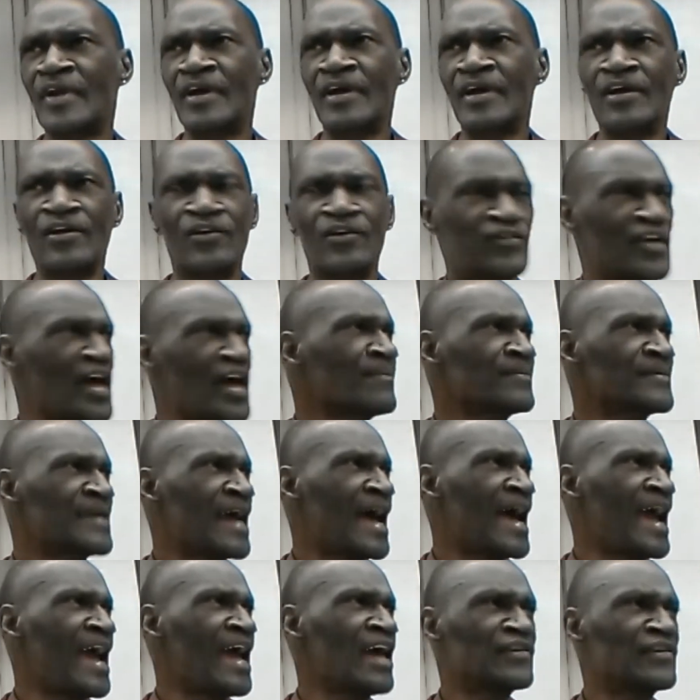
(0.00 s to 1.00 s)
Some
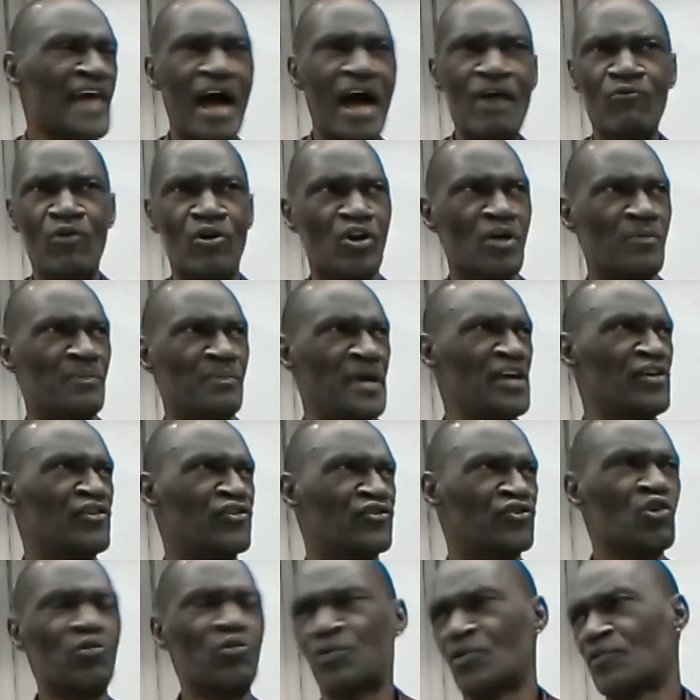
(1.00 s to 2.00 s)
days I want to be
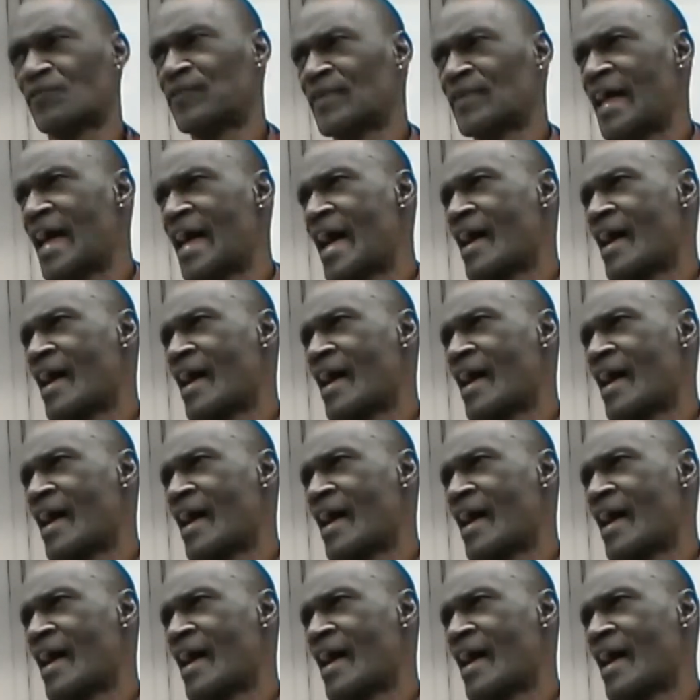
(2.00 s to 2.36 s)
Superfly.